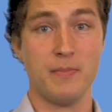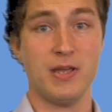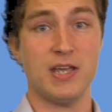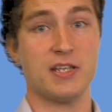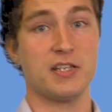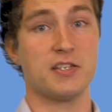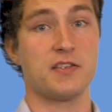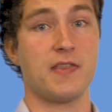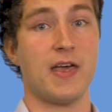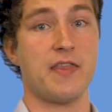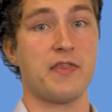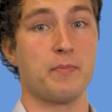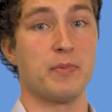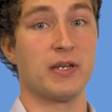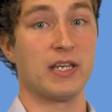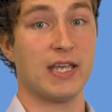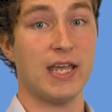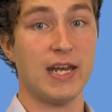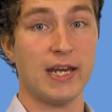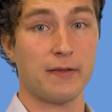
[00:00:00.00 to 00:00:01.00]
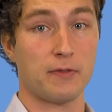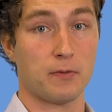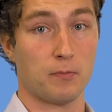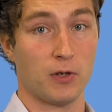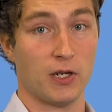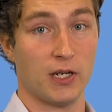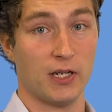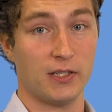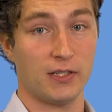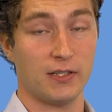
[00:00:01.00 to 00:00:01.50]
means that the beginning of the
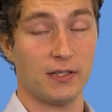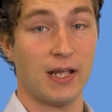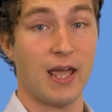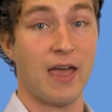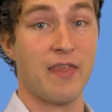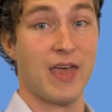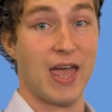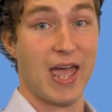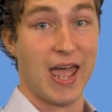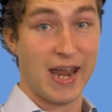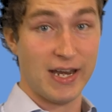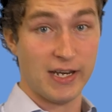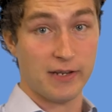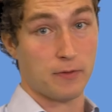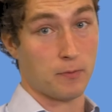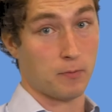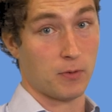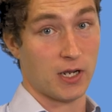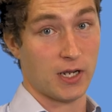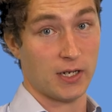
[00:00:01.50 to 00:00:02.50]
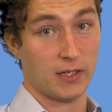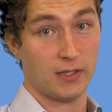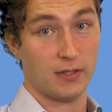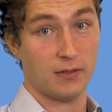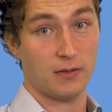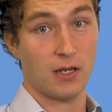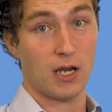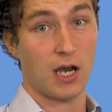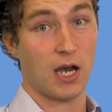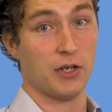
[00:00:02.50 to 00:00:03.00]
word and the end of the word
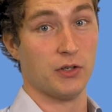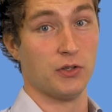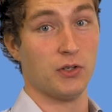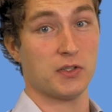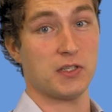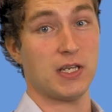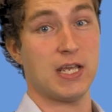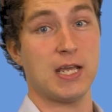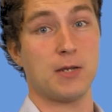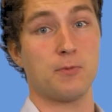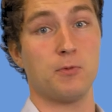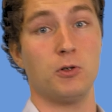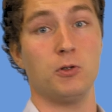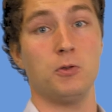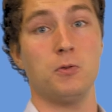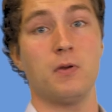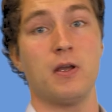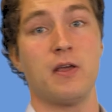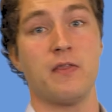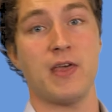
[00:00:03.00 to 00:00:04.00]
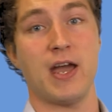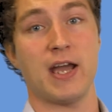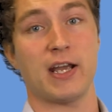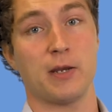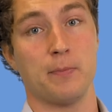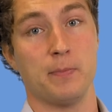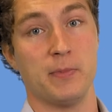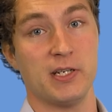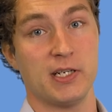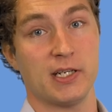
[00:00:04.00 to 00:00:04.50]
are not equal in their
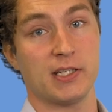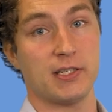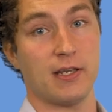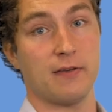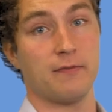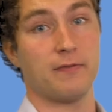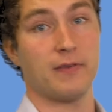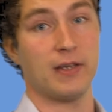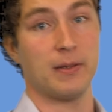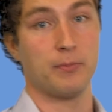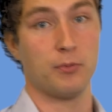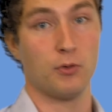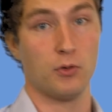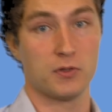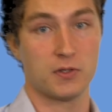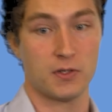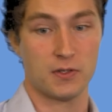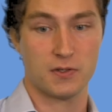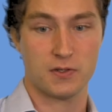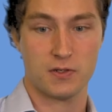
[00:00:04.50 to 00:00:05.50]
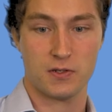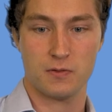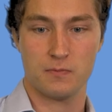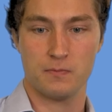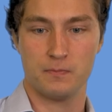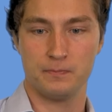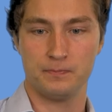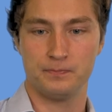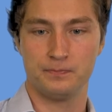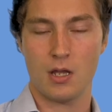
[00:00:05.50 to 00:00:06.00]
communicative importance,
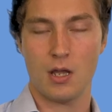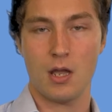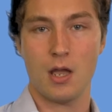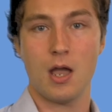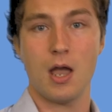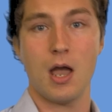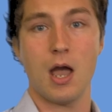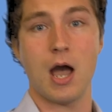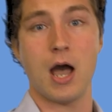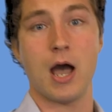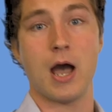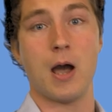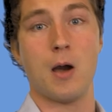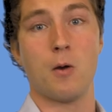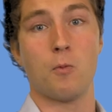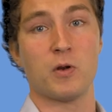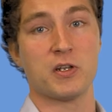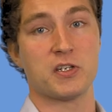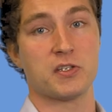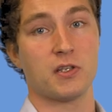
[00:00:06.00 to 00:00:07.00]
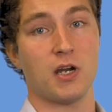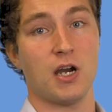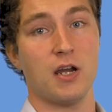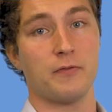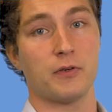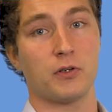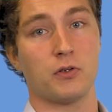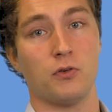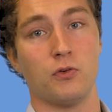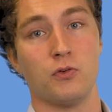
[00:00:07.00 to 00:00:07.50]
which
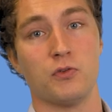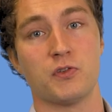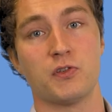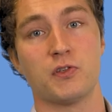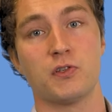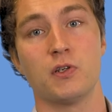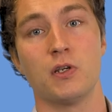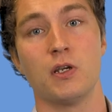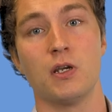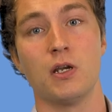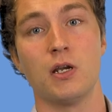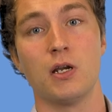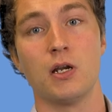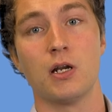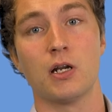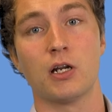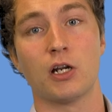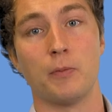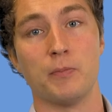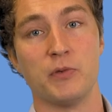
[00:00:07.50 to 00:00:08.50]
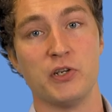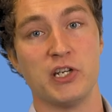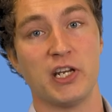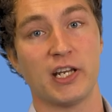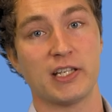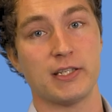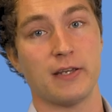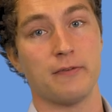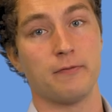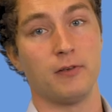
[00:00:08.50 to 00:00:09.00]
Diver calls
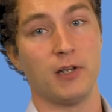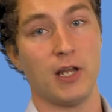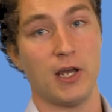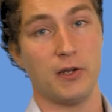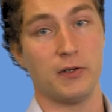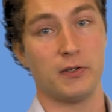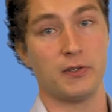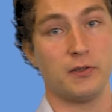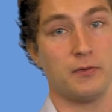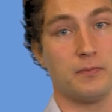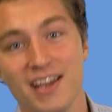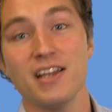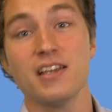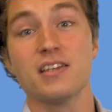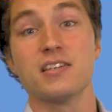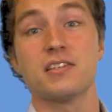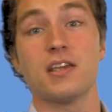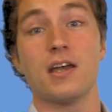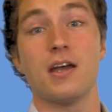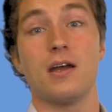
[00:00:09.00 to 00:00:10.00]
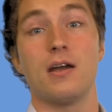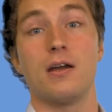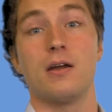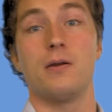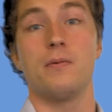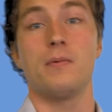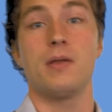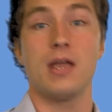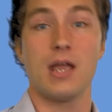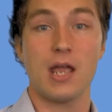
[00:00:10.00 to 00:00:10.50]
communicative load.
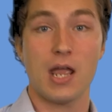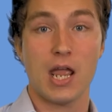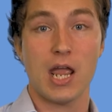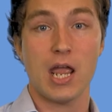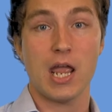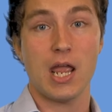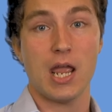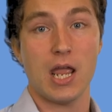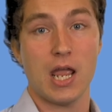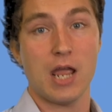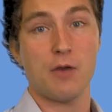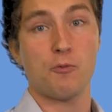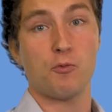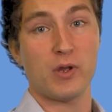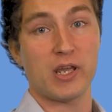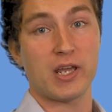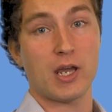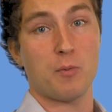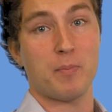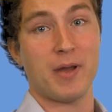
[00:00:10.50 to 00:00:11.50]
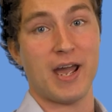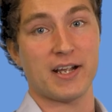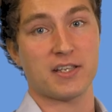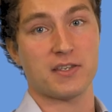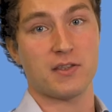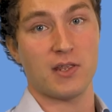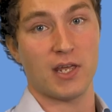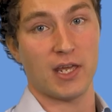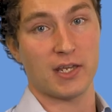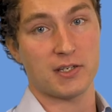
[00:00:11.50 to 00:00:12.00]
So if we go back
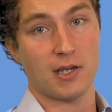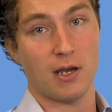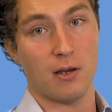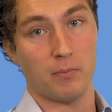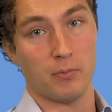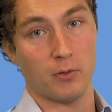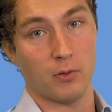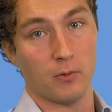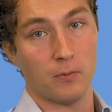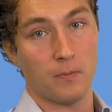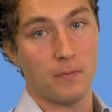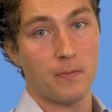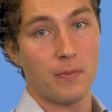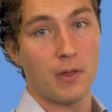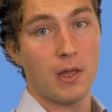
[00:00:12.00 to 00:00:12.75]
to the example,